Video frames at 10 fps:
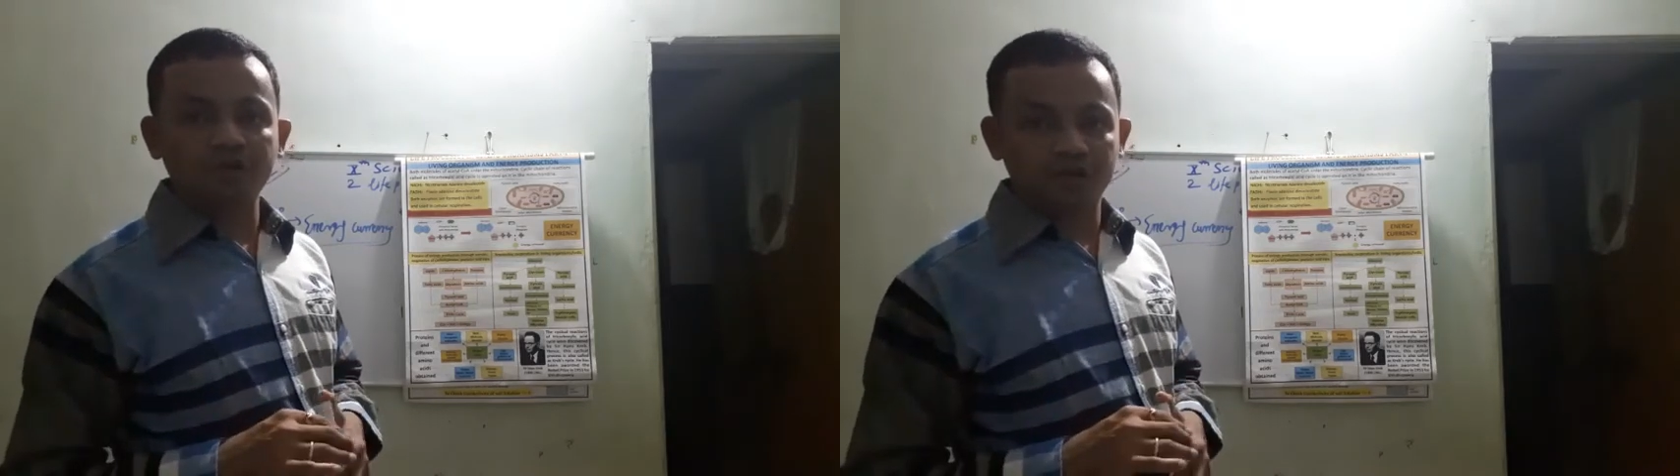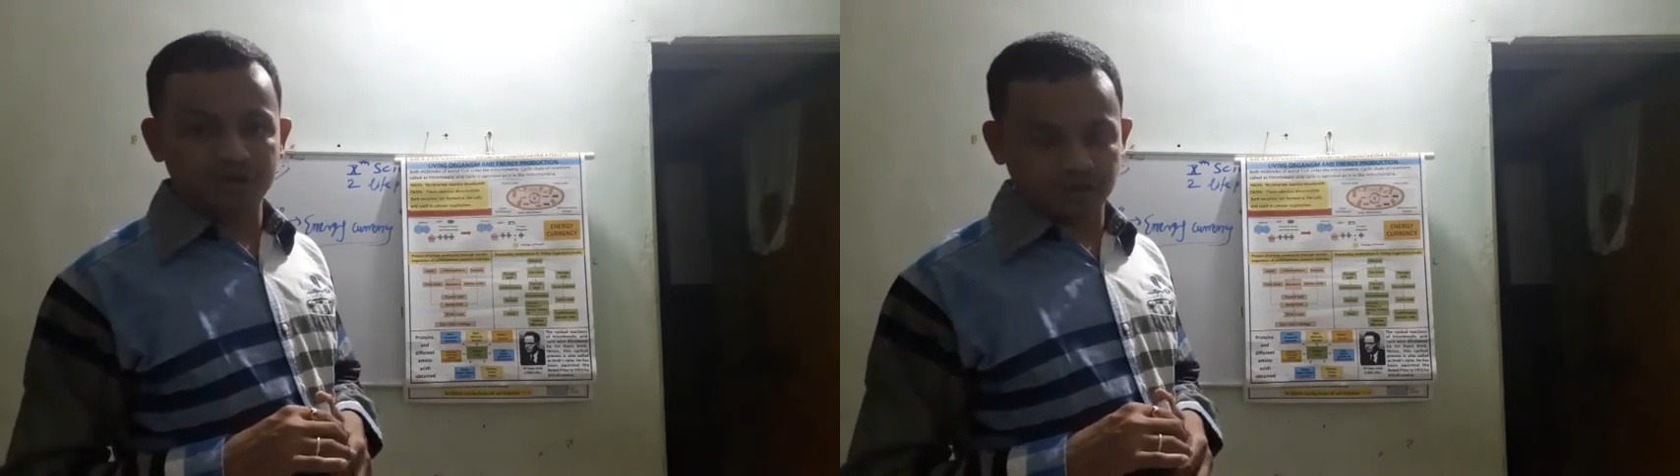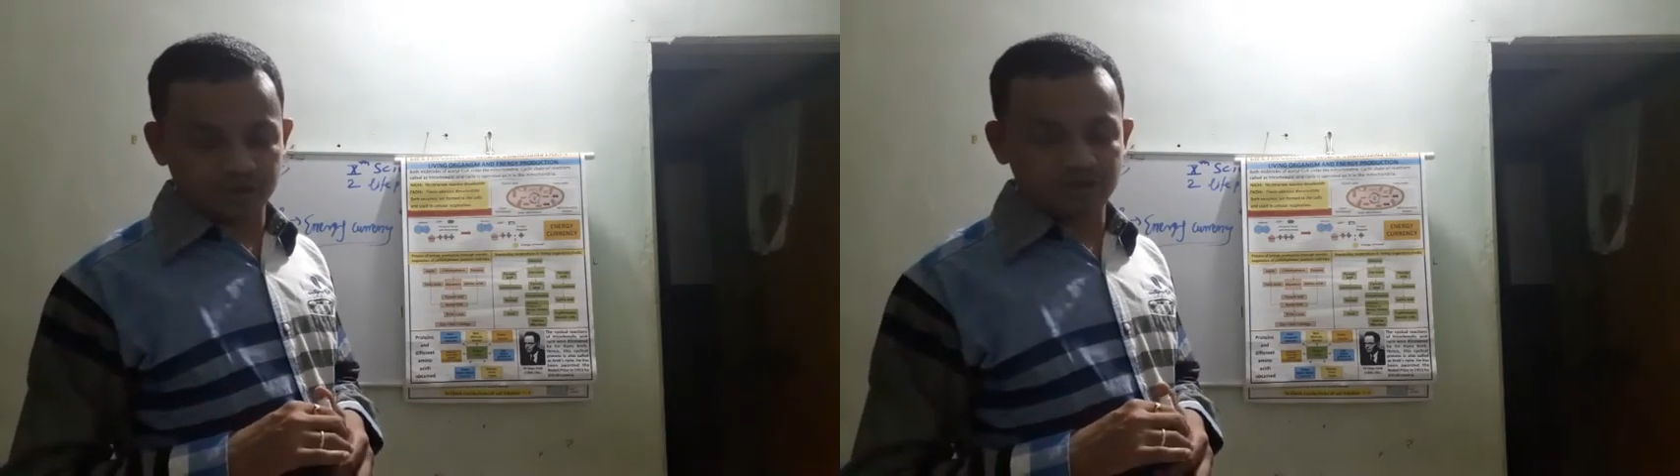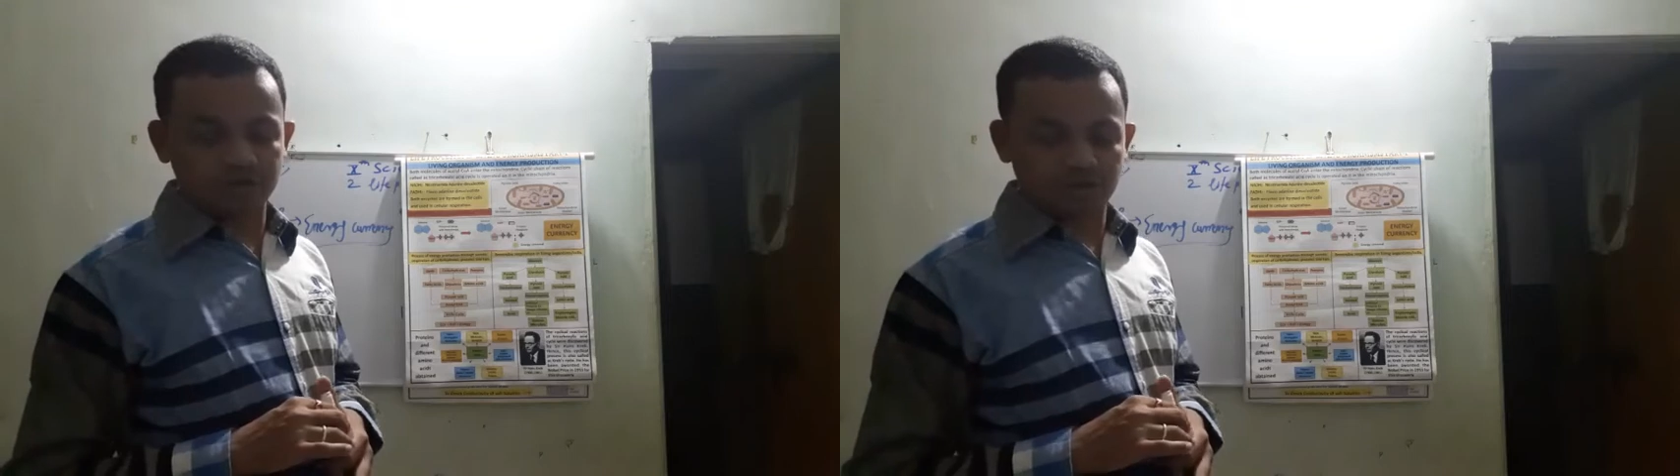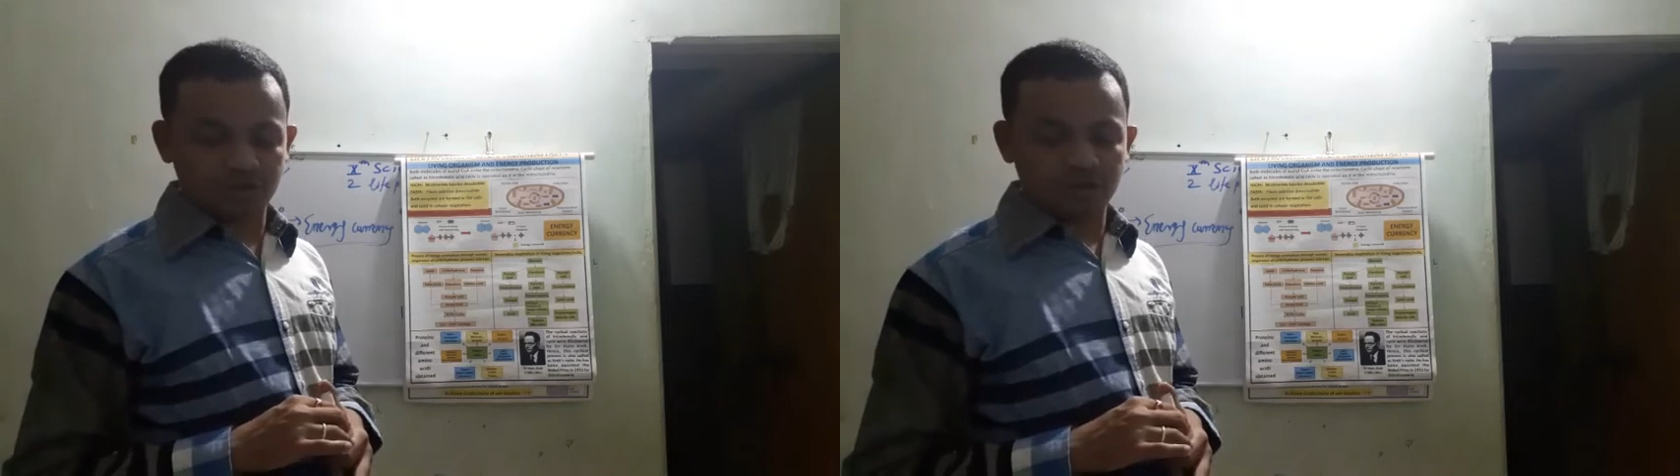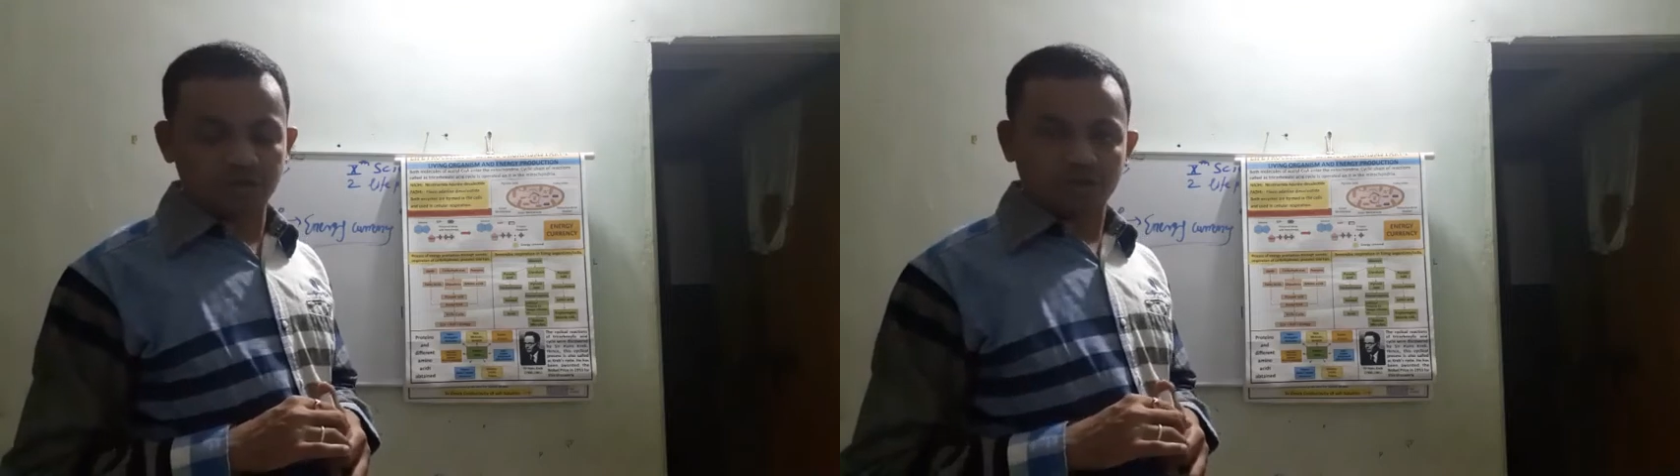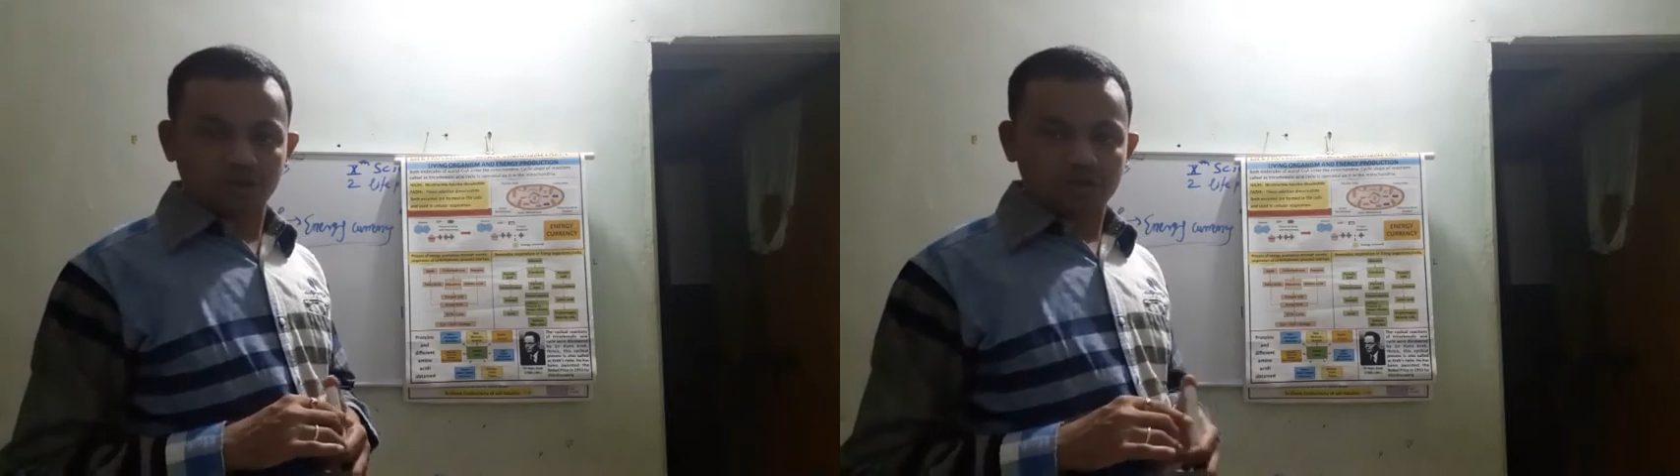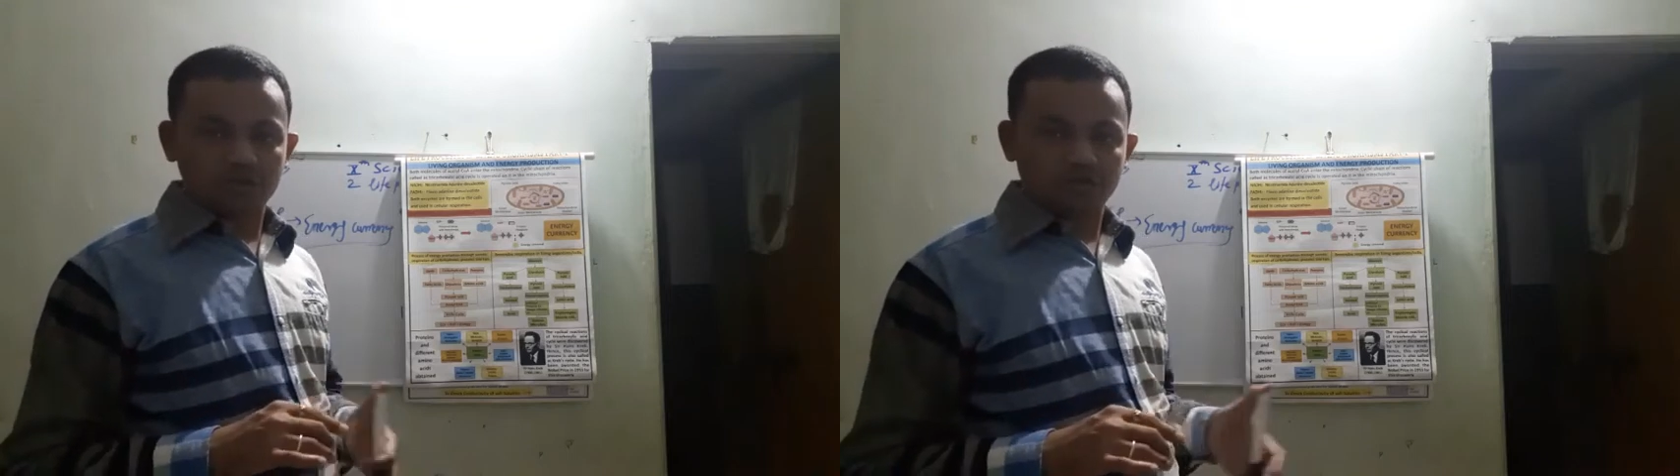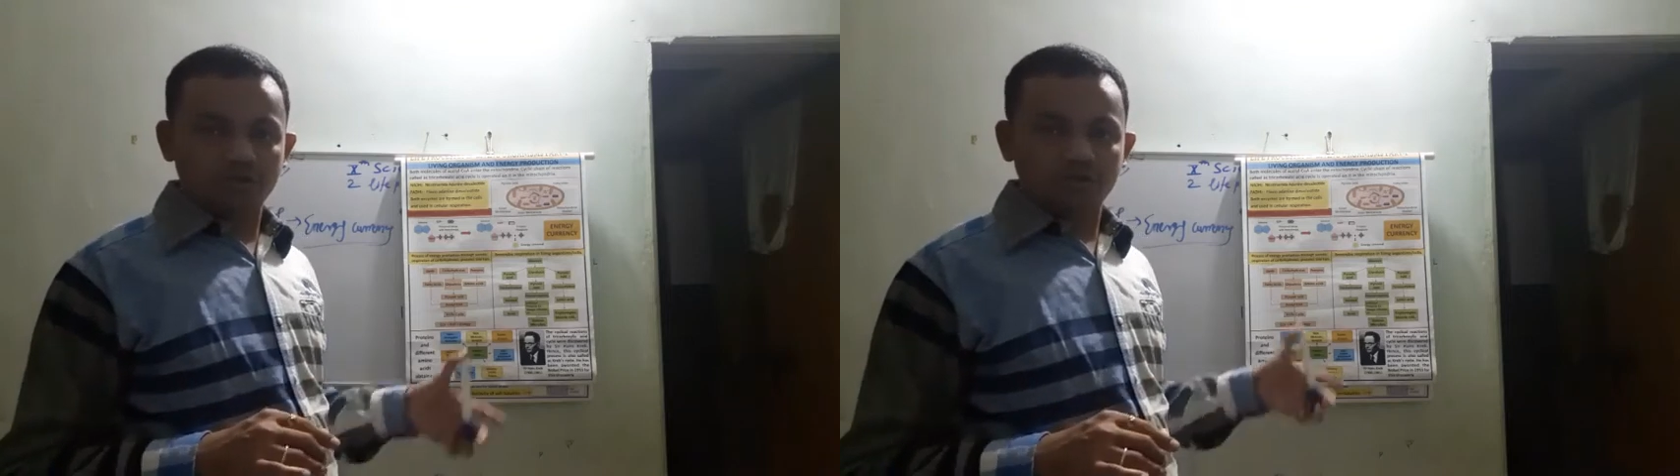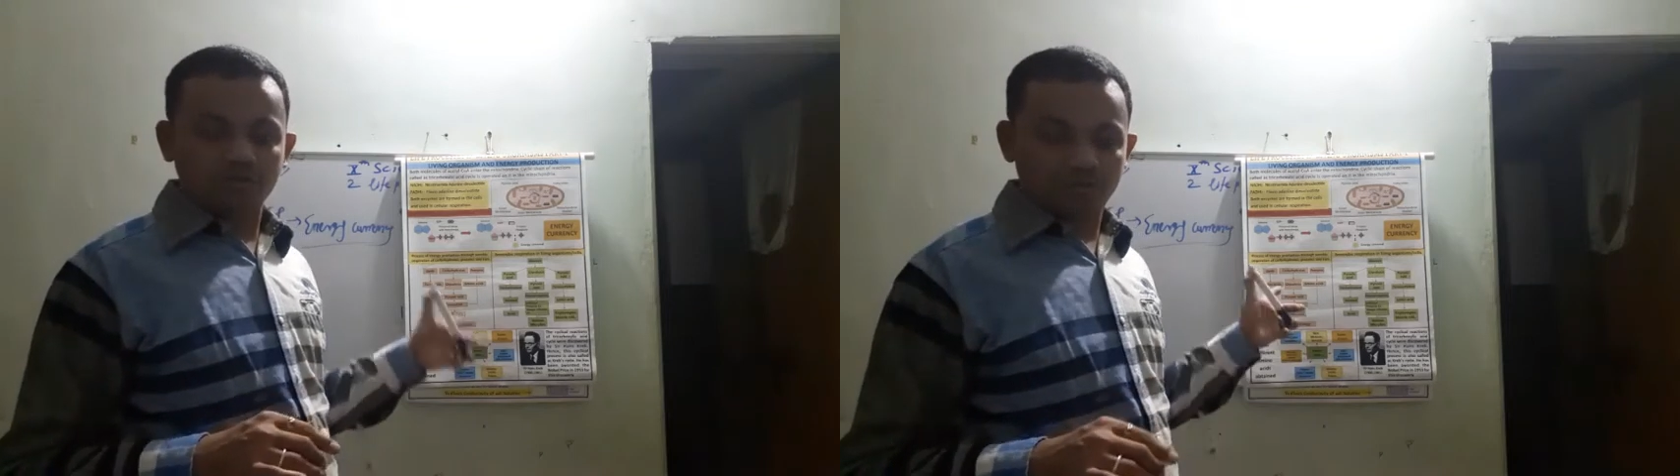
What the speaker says: energy. So